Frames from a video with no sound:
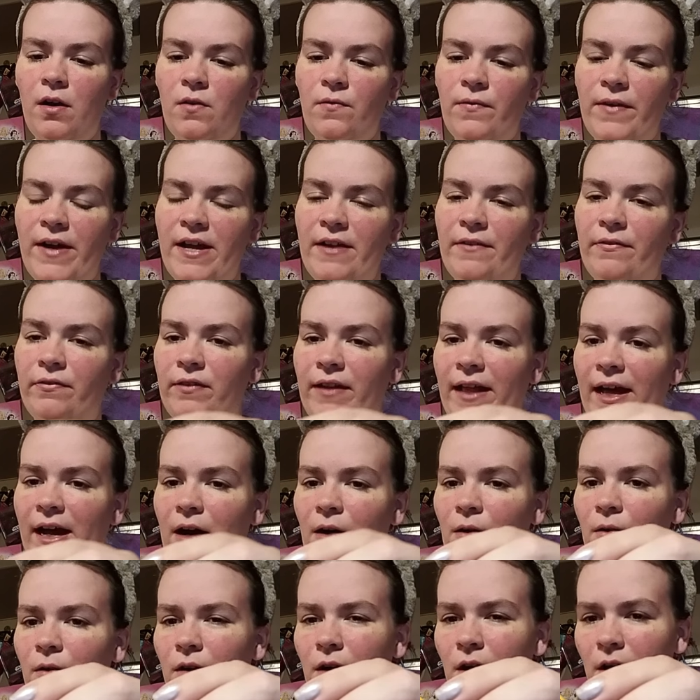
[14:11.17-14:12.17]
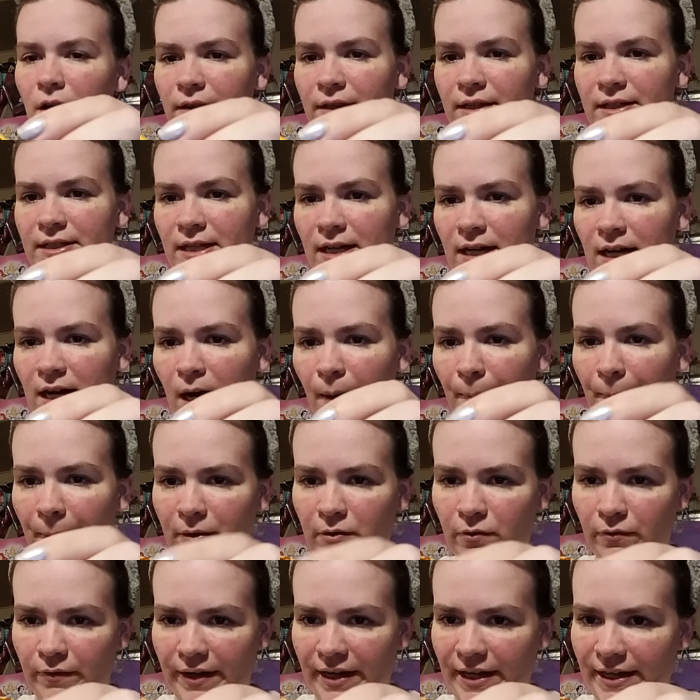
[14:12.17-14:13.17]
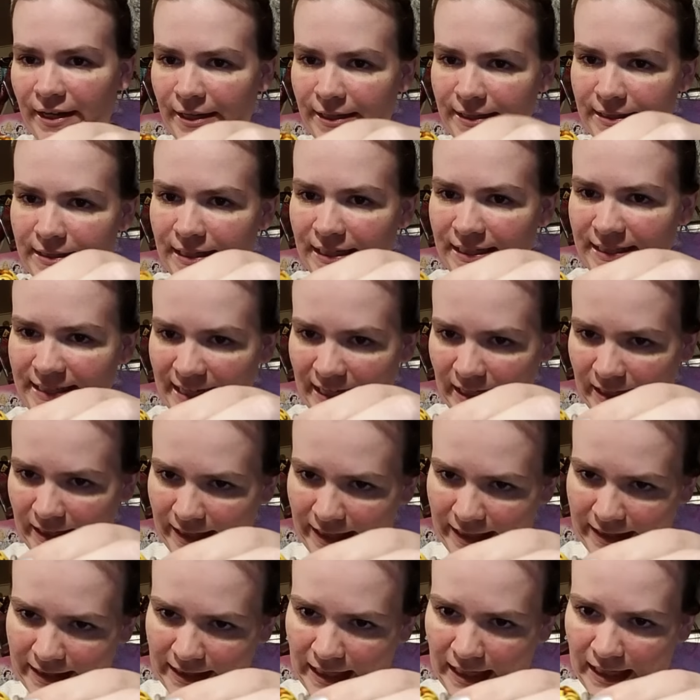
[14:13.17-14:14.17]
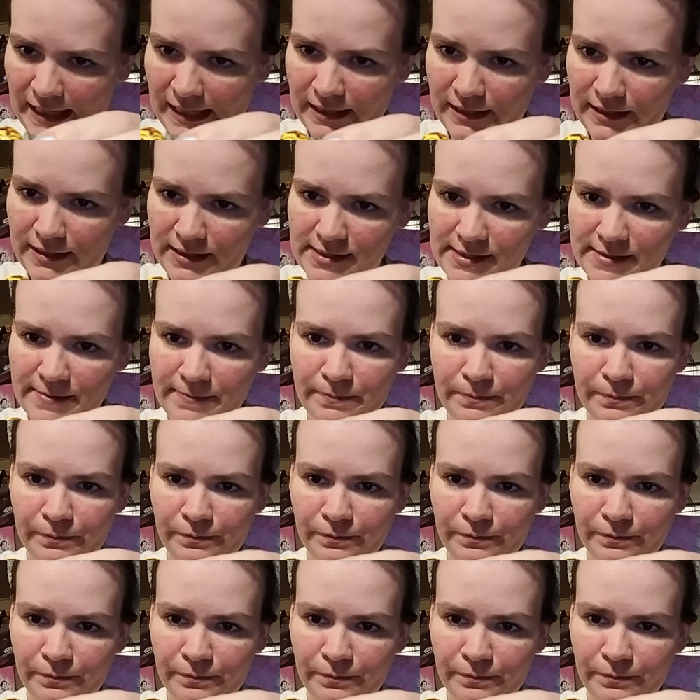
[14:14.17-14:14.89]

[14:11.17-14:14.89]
red flower on the top and red detailing in the eyes.